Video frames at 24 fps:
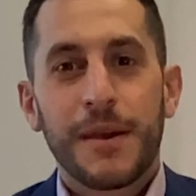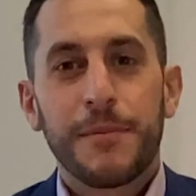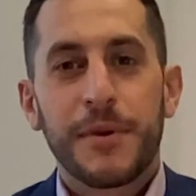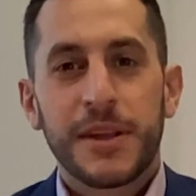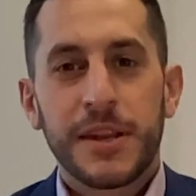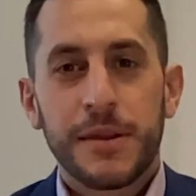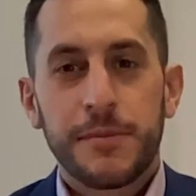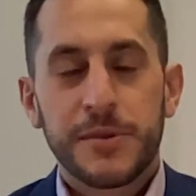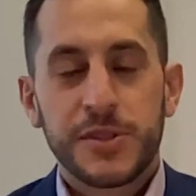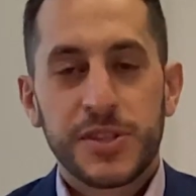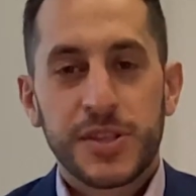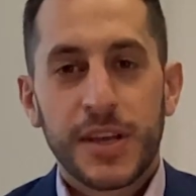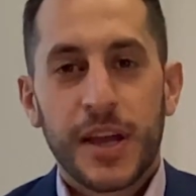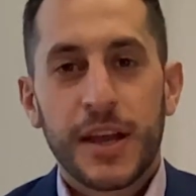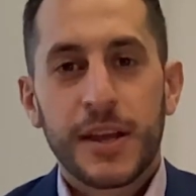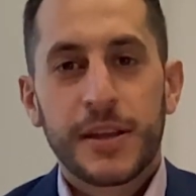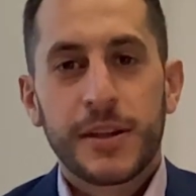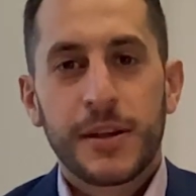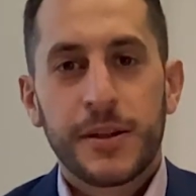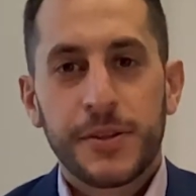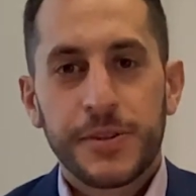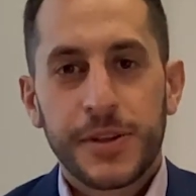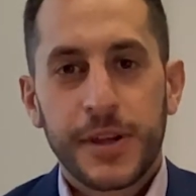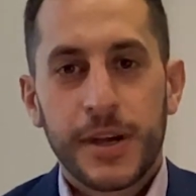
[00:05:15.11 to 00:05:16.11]
my name is Zach
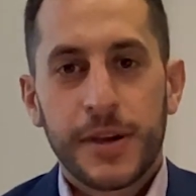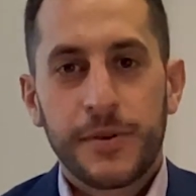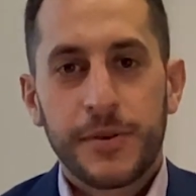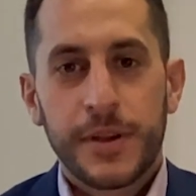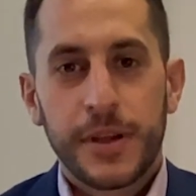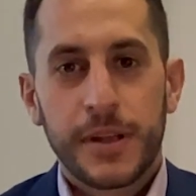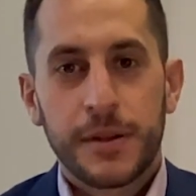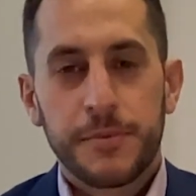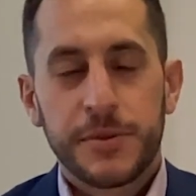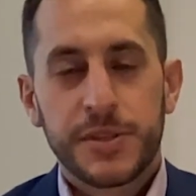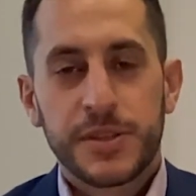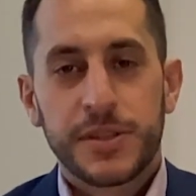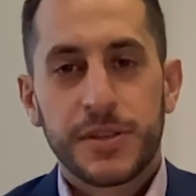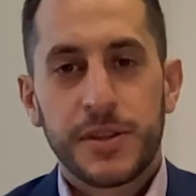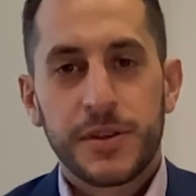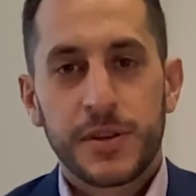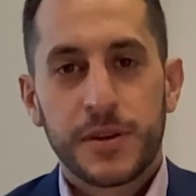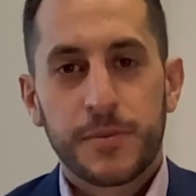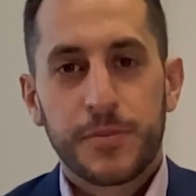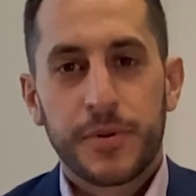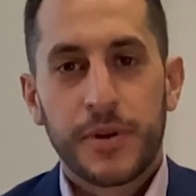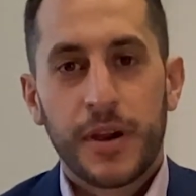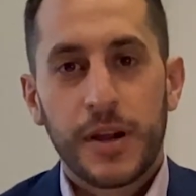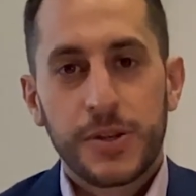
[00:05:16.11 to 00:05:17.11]
Haldawi and I'm a
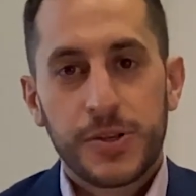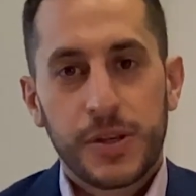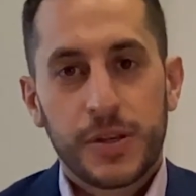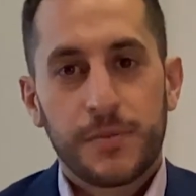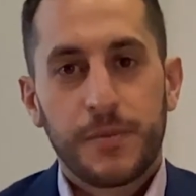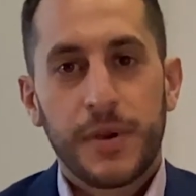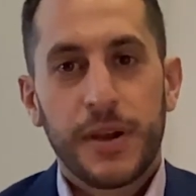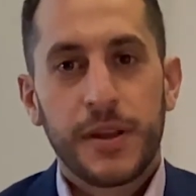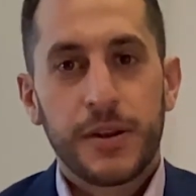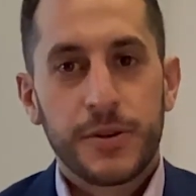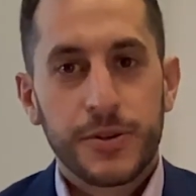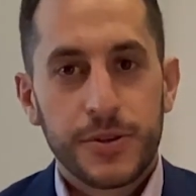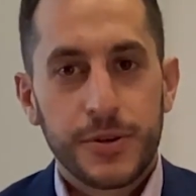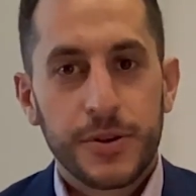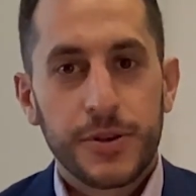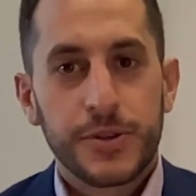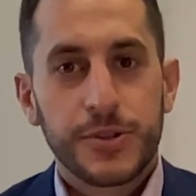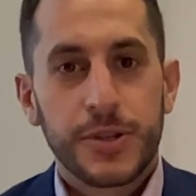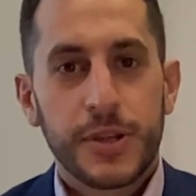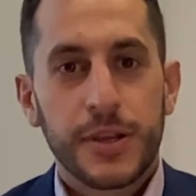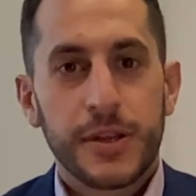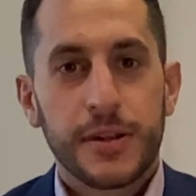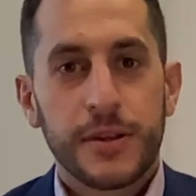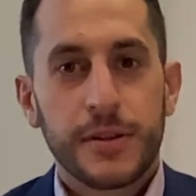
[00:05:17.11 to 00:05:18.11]
Senior Project Manager at
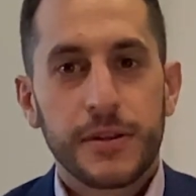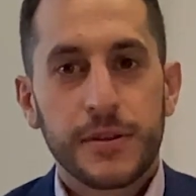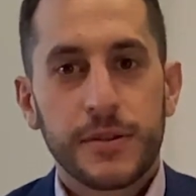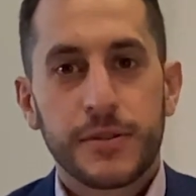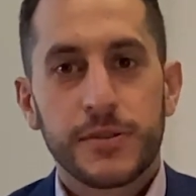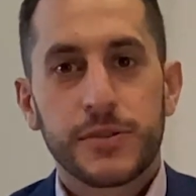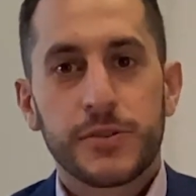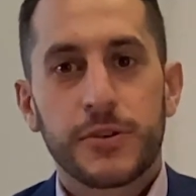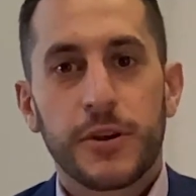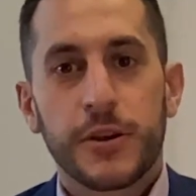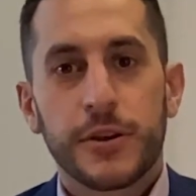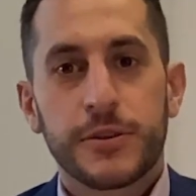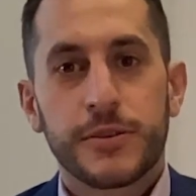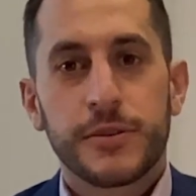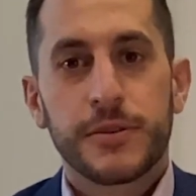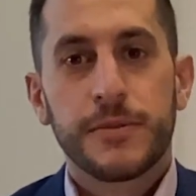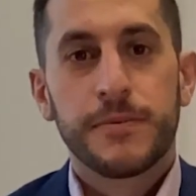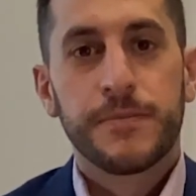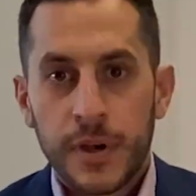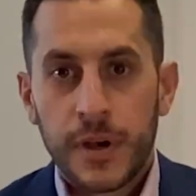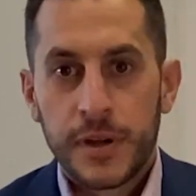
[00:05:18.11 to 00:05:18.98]
Dunn Construction.